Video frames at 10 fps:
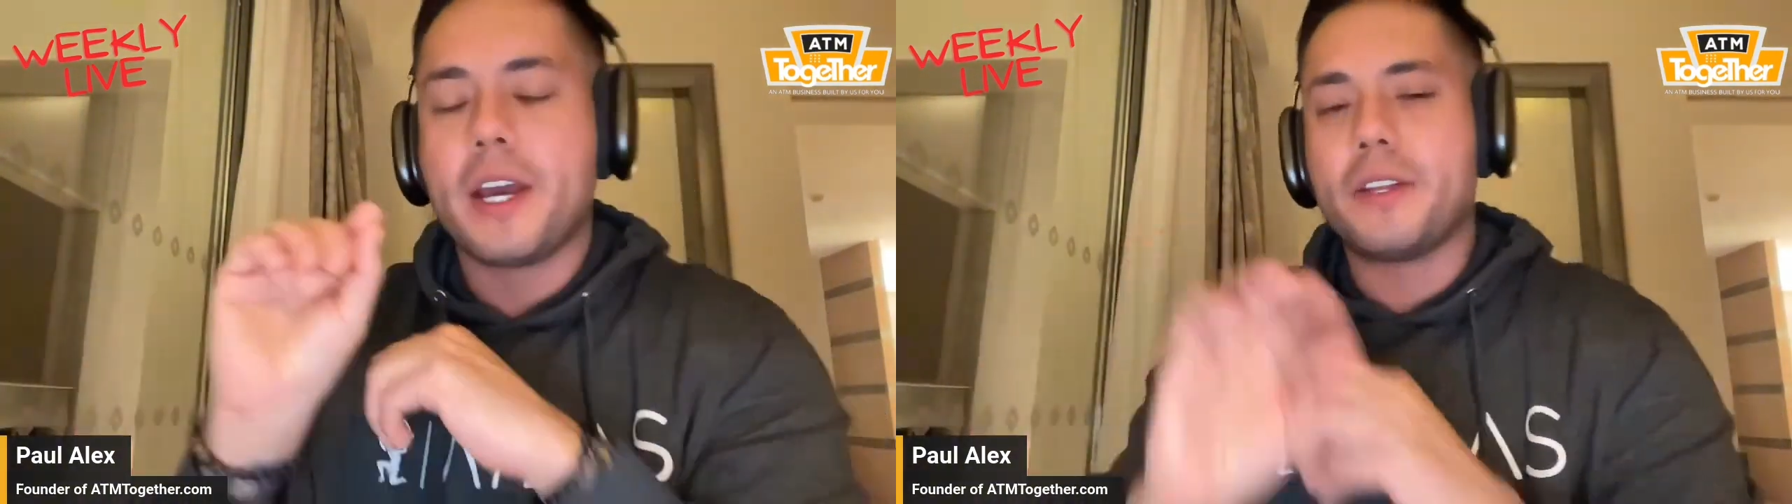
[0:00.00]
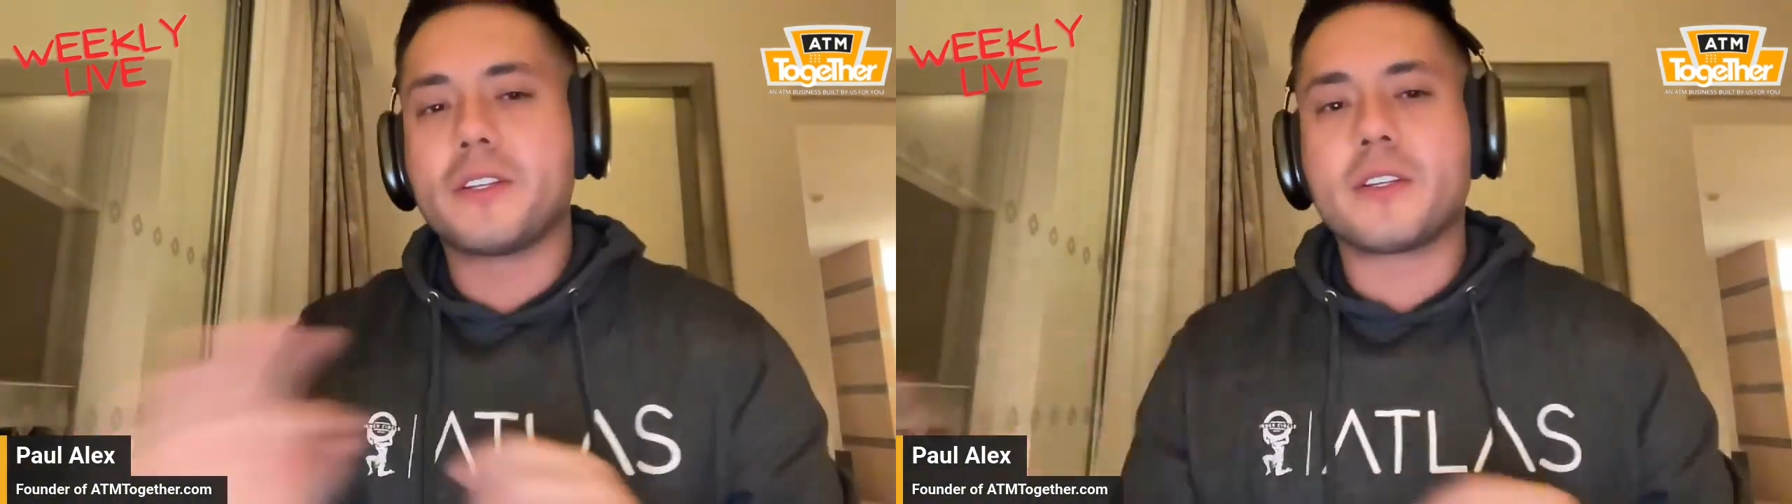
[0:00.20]

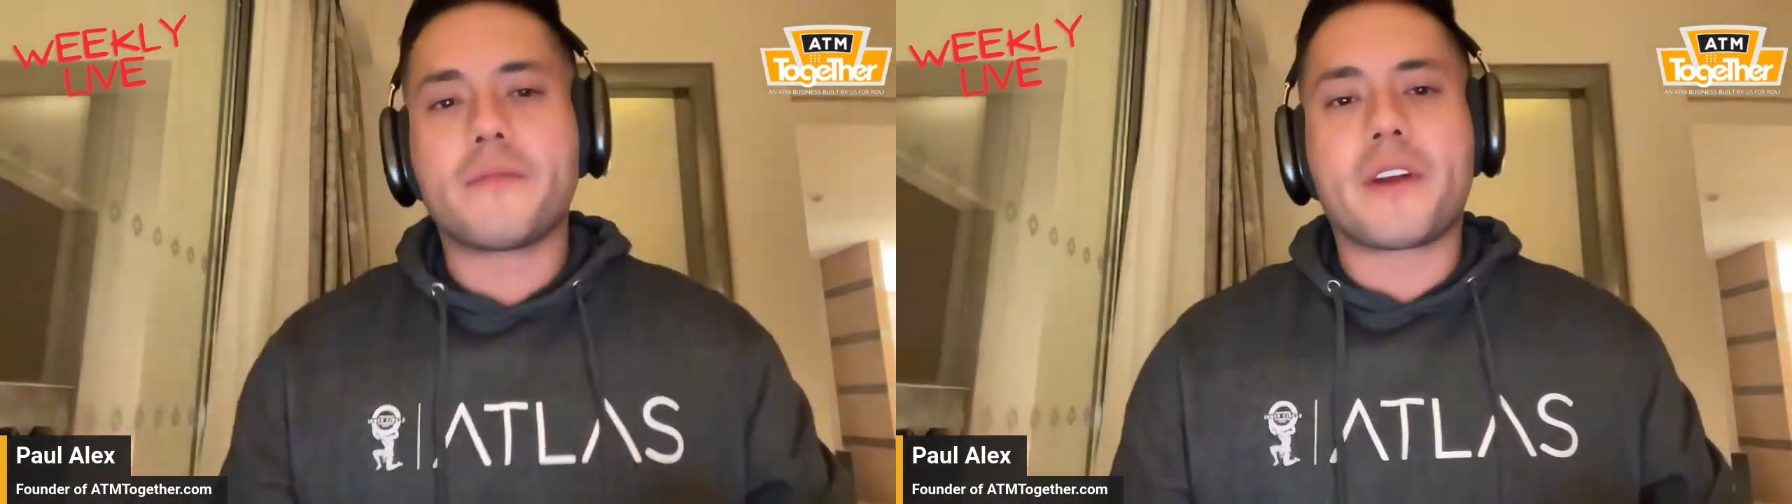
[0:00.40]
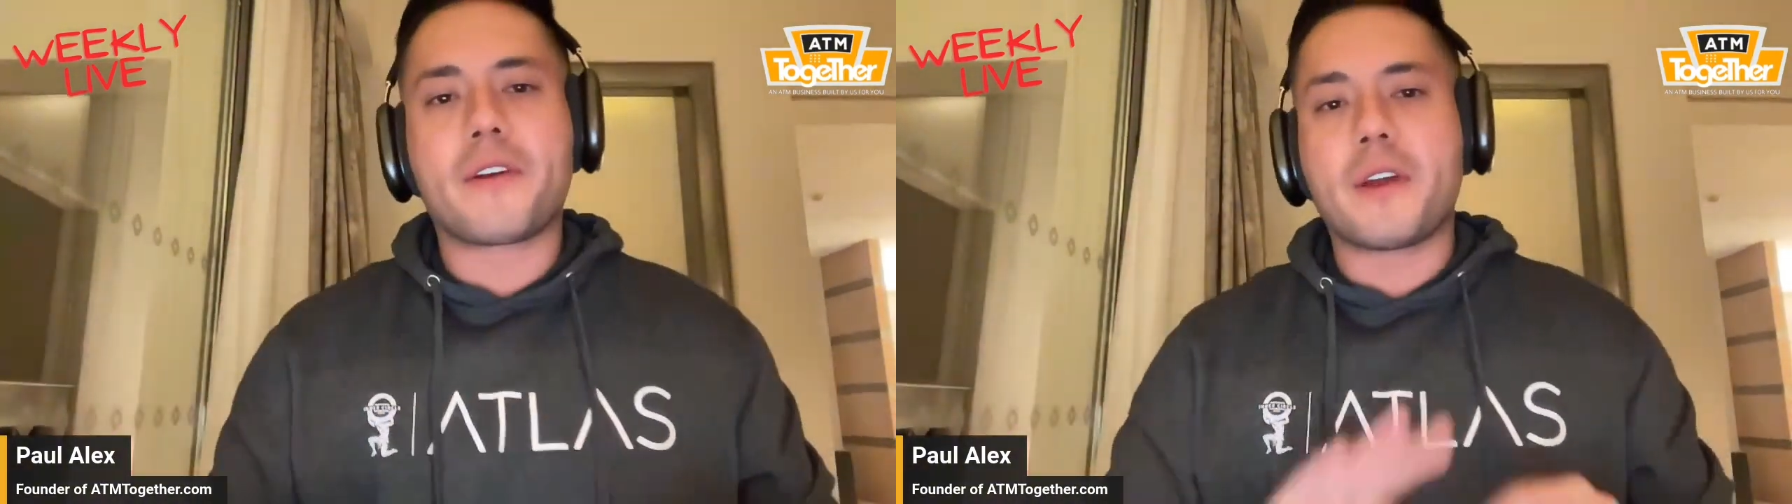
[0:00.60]
And this is
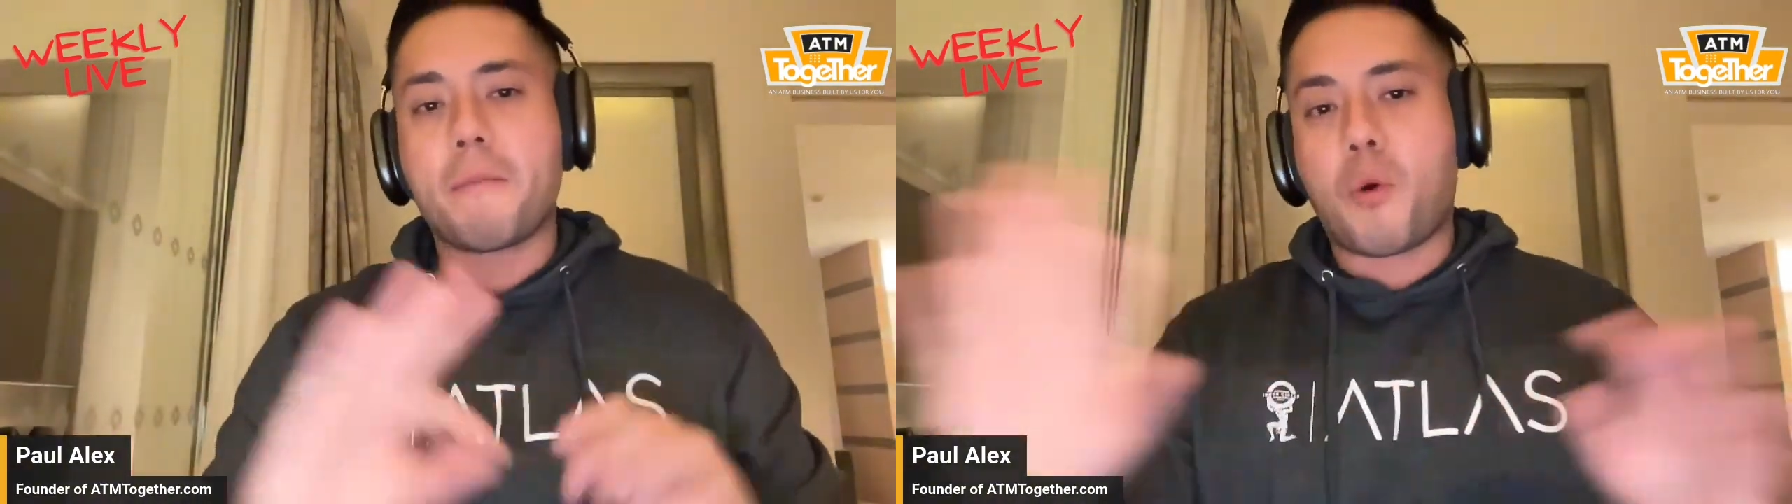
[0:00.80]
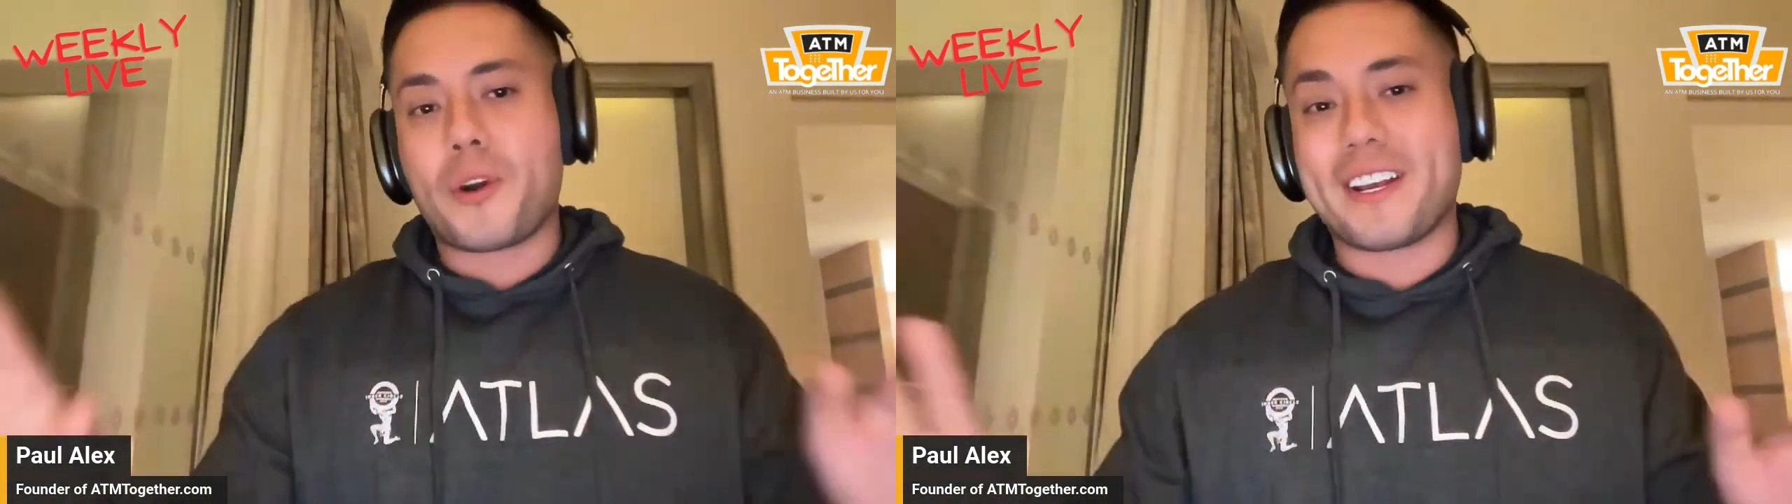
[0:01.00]
a very
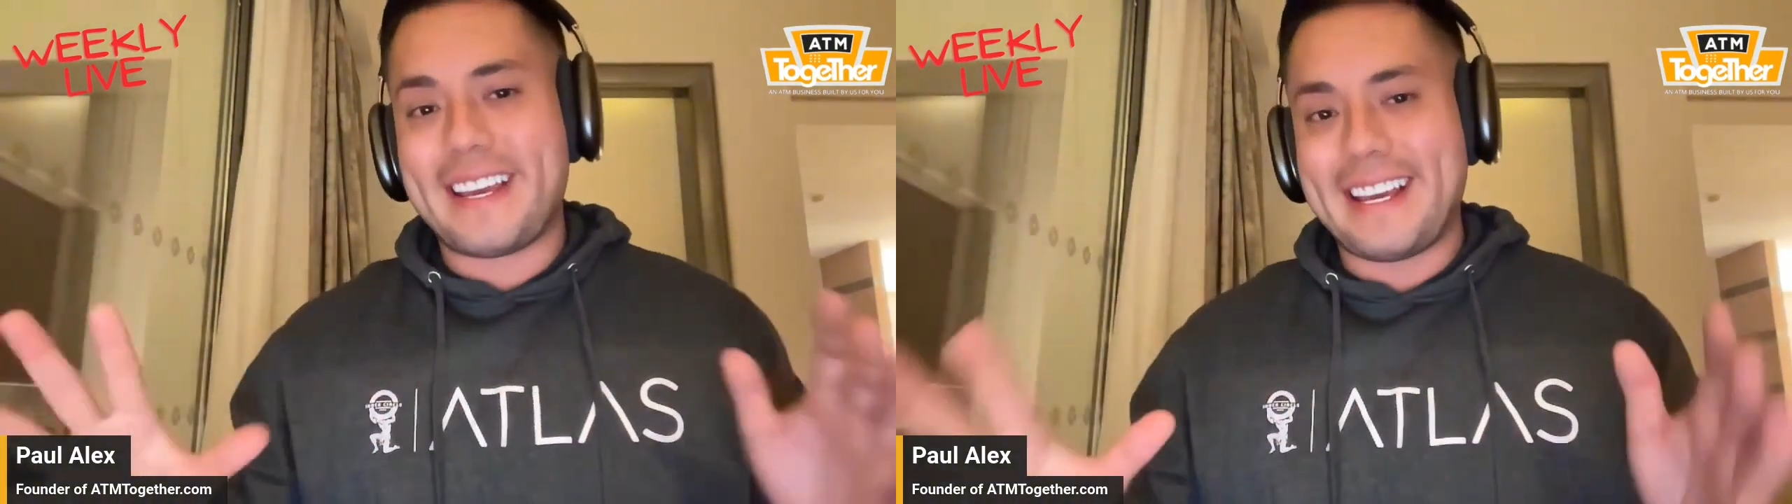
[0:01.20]
important